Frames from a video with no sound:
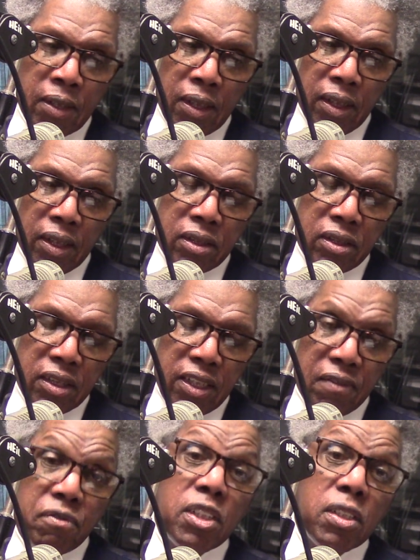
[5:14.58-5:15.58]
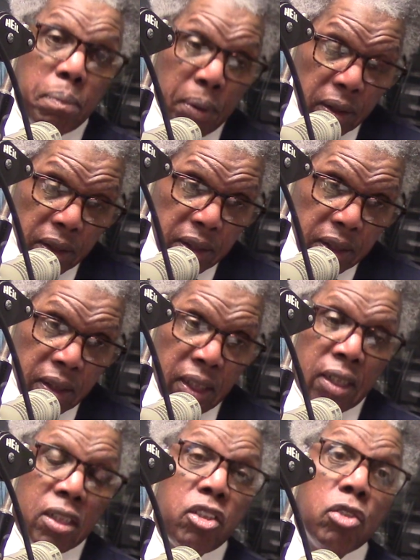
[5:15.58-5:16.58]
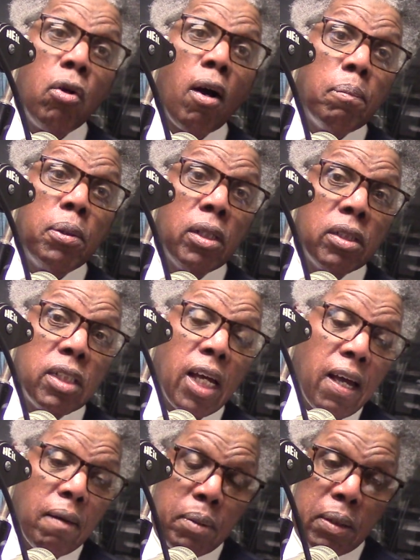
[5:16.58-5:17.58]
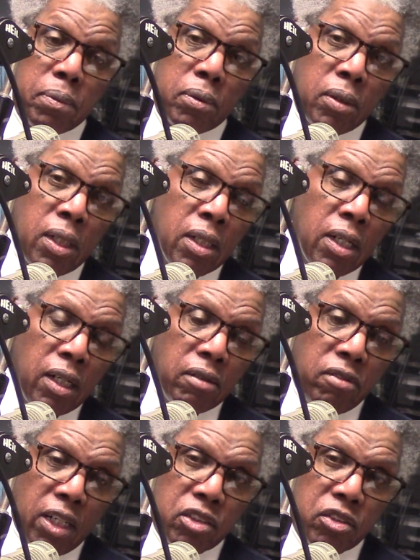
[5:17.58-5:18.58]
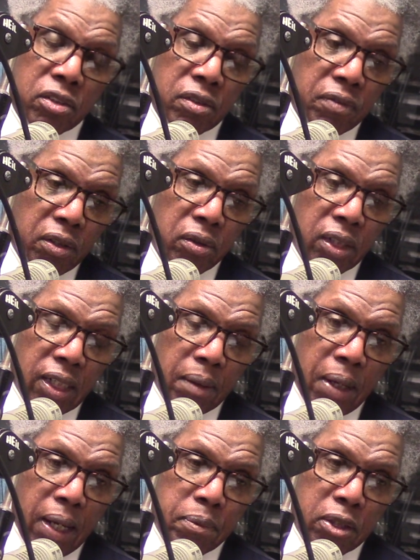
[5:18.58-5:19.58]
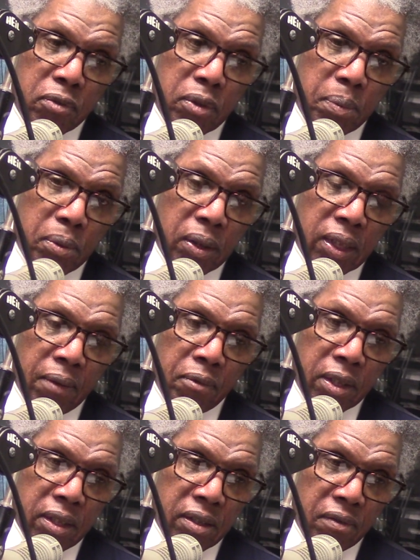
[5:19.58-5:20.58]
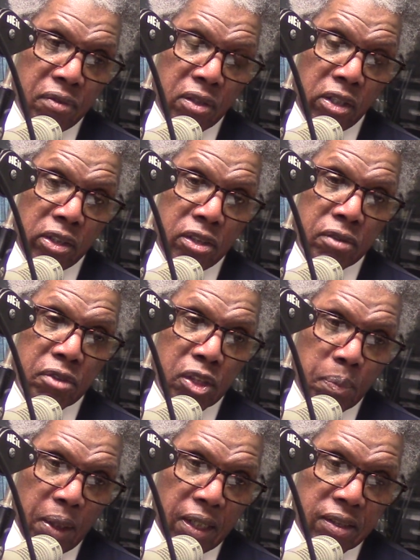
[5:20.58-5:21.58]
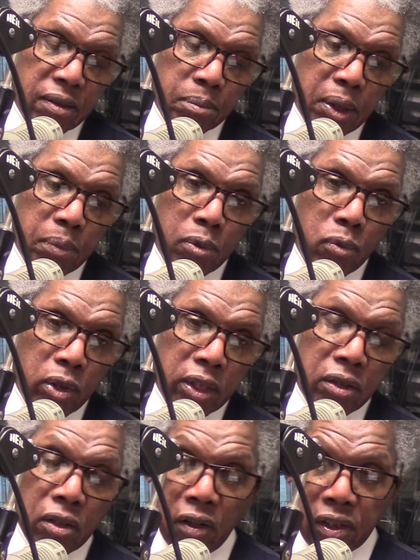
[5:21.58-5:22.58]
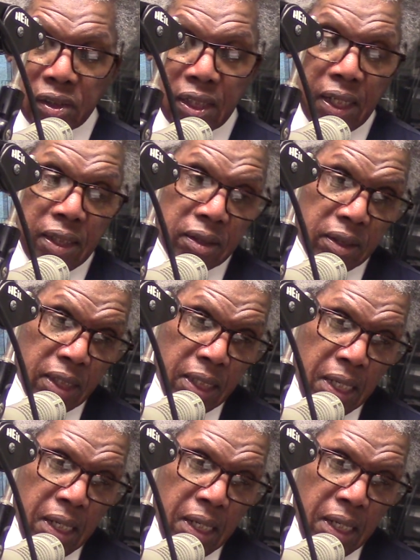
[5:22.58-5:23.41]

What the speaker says: to give visibility to our push to have people registered to vote, and I'm happy to report that we're getting a very good response of people wanting yard signs and